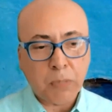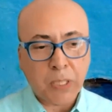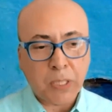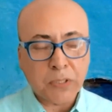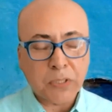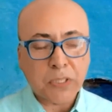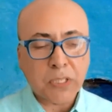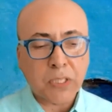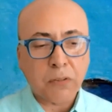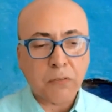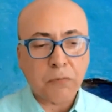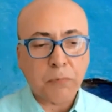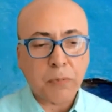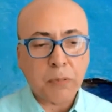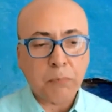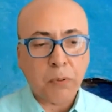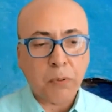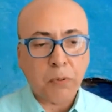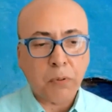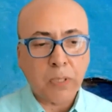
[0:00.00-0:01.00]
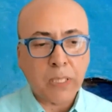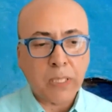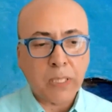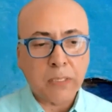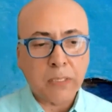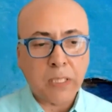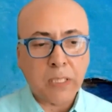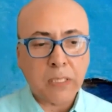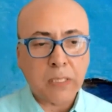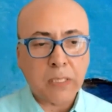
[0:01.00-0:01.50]
the mindset of people
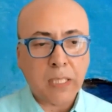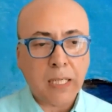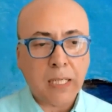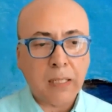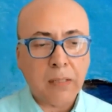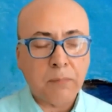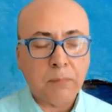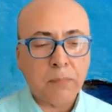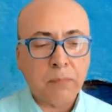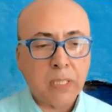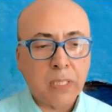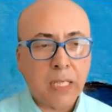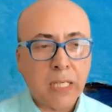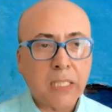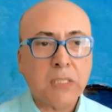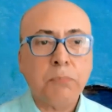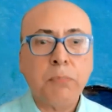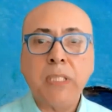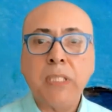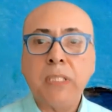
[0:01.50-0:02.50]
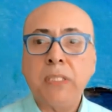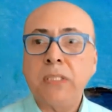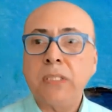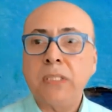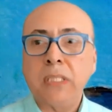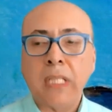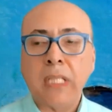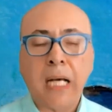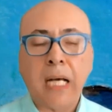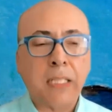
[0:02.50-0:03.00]
and their um,
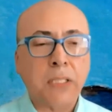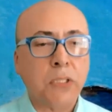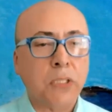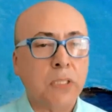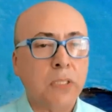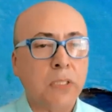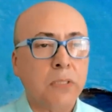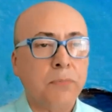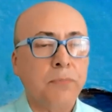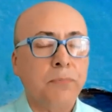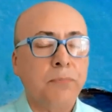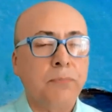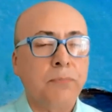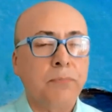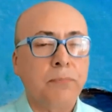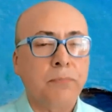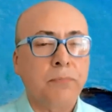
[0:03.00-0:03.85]
experiences and actions.